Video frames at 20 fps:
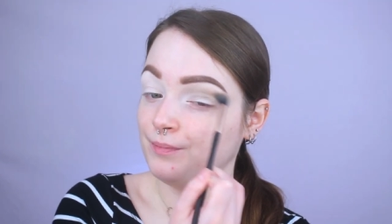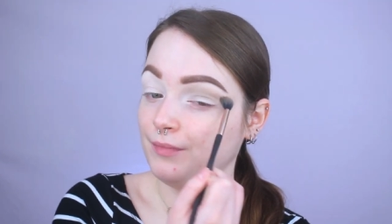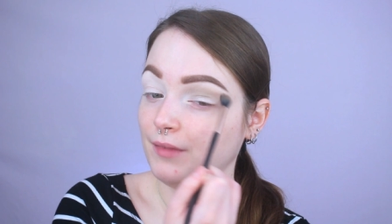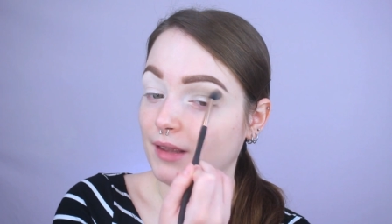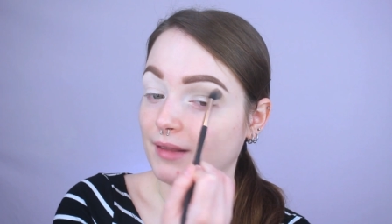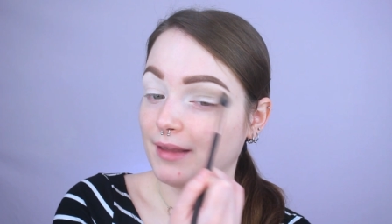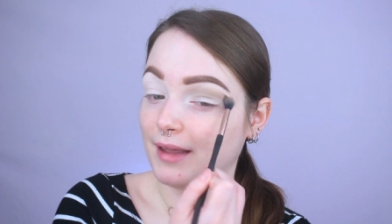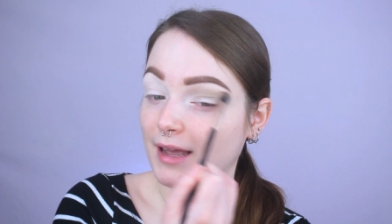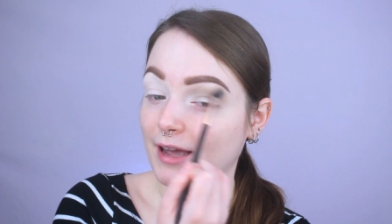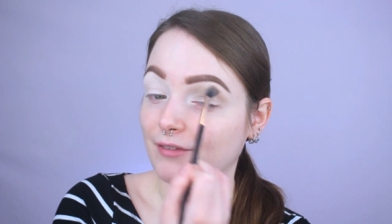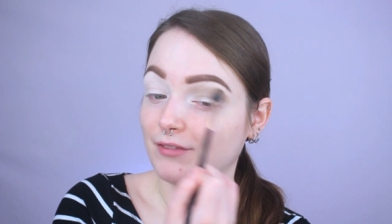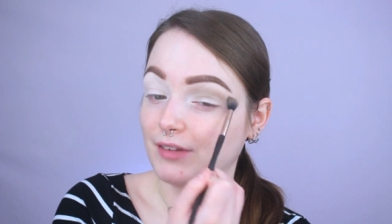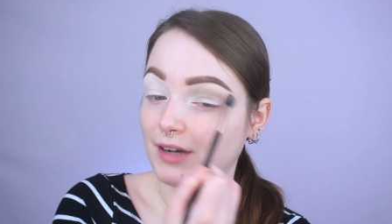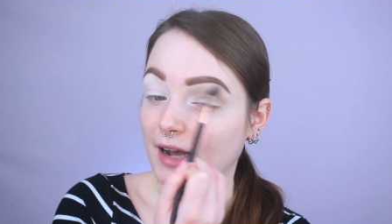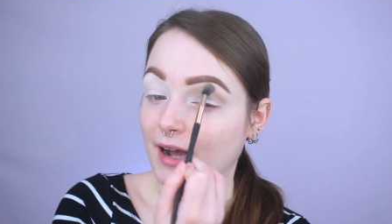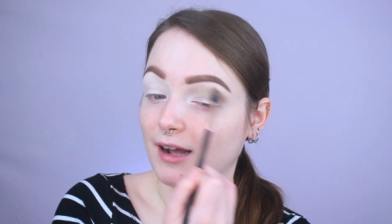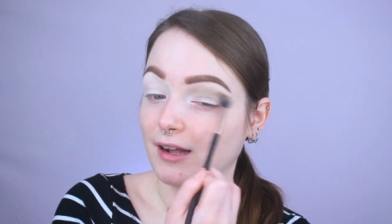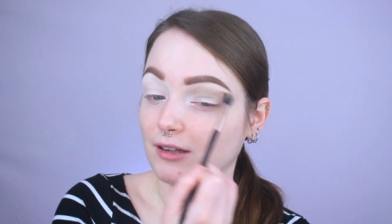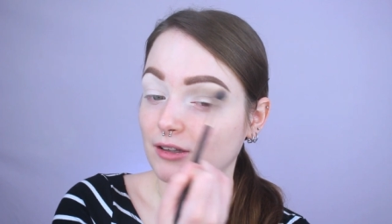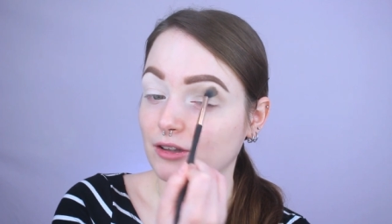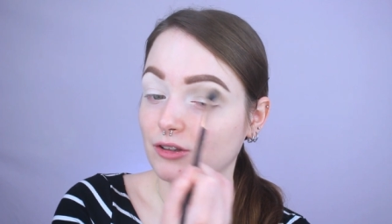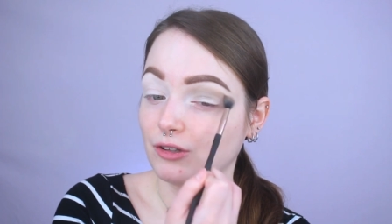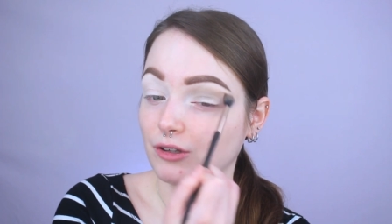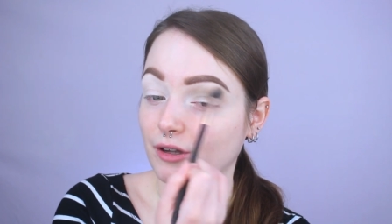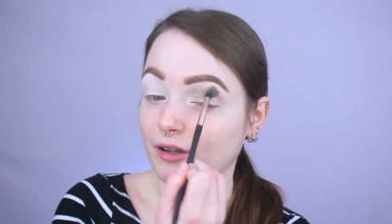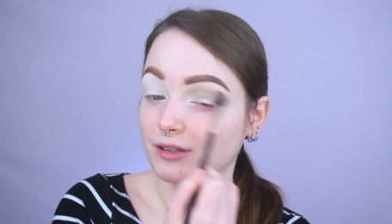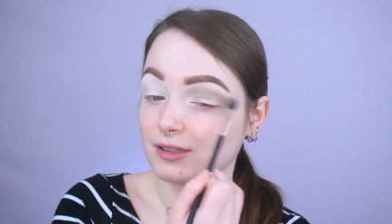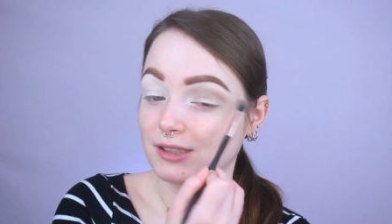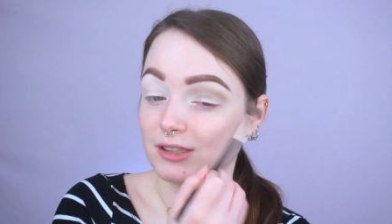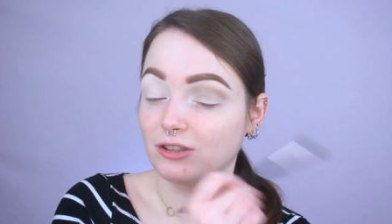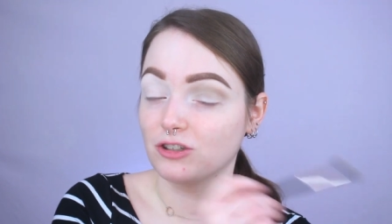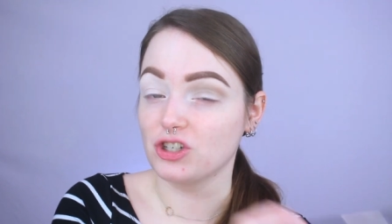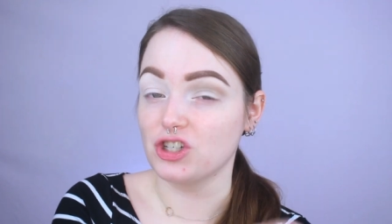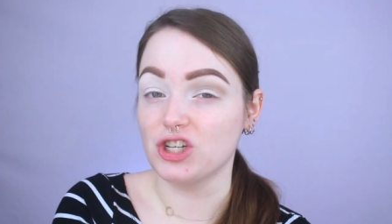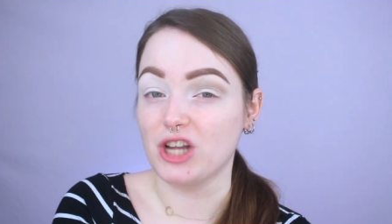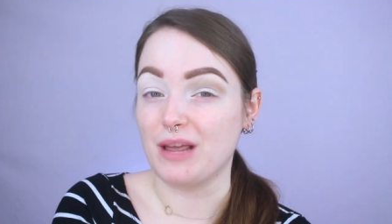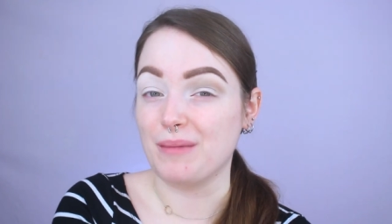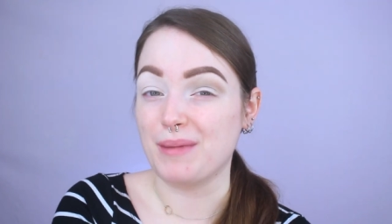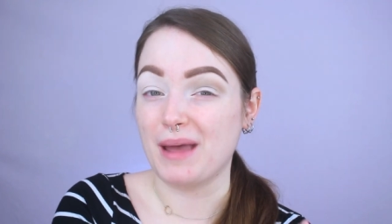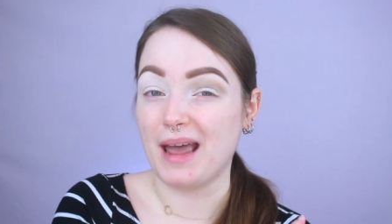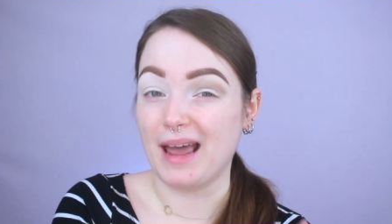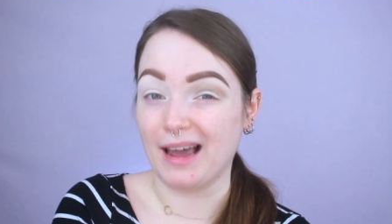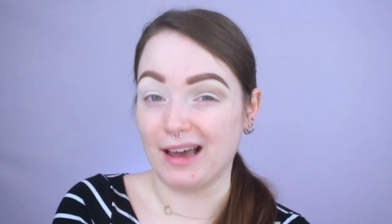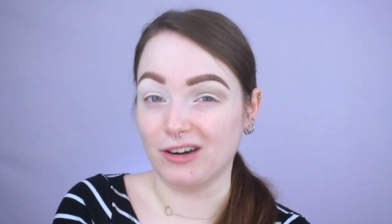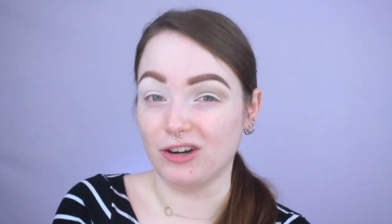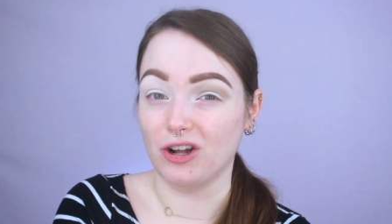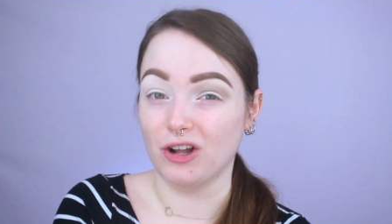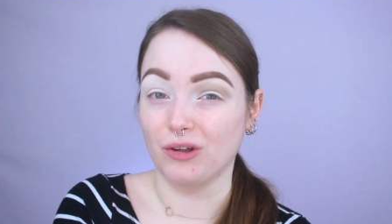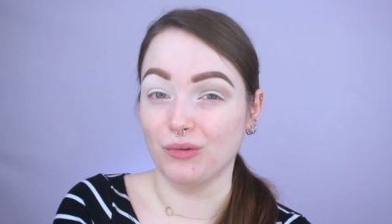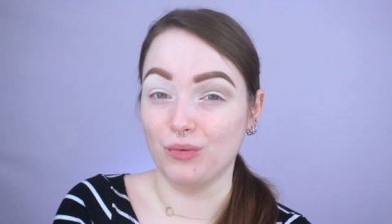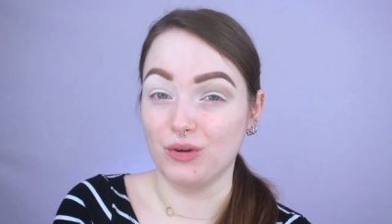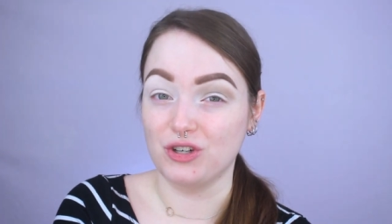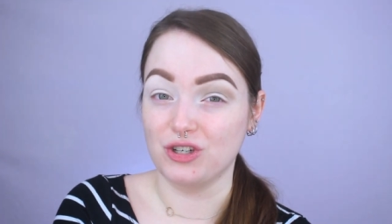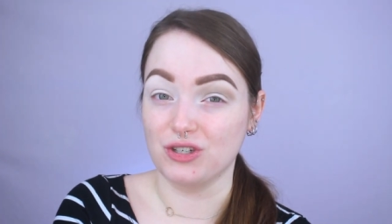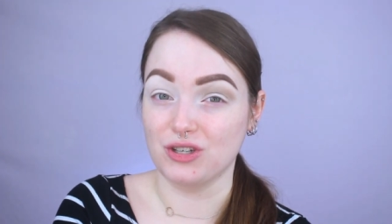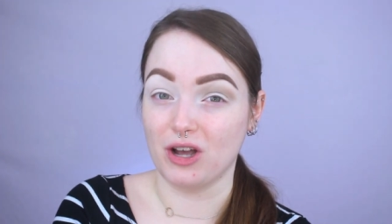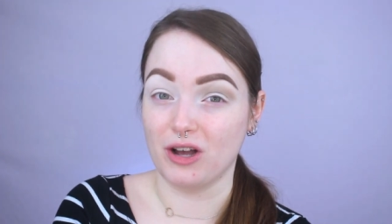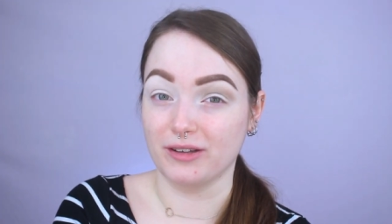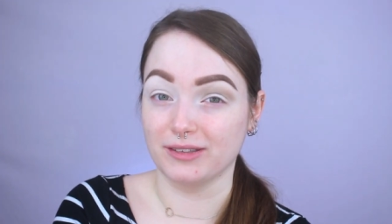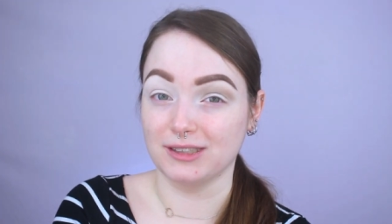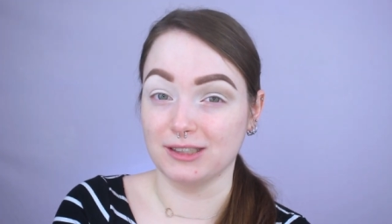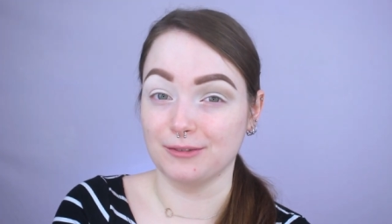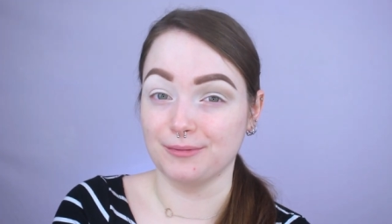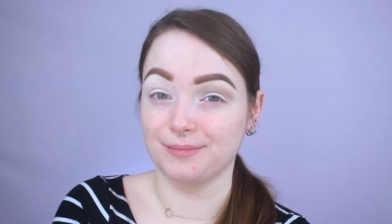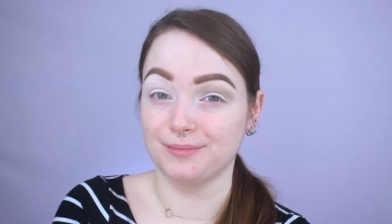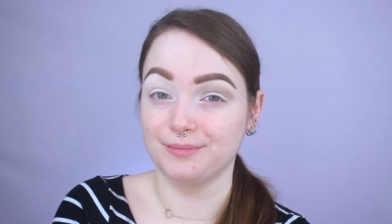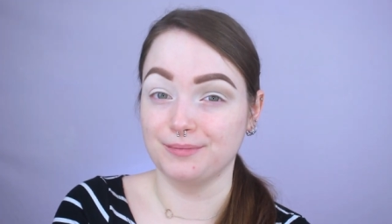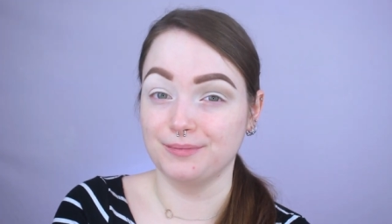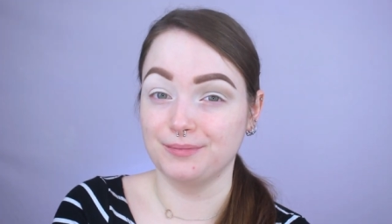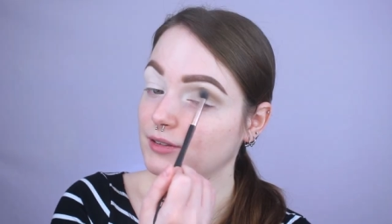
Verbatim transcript: and they have not lost their shape at all, which is awesome.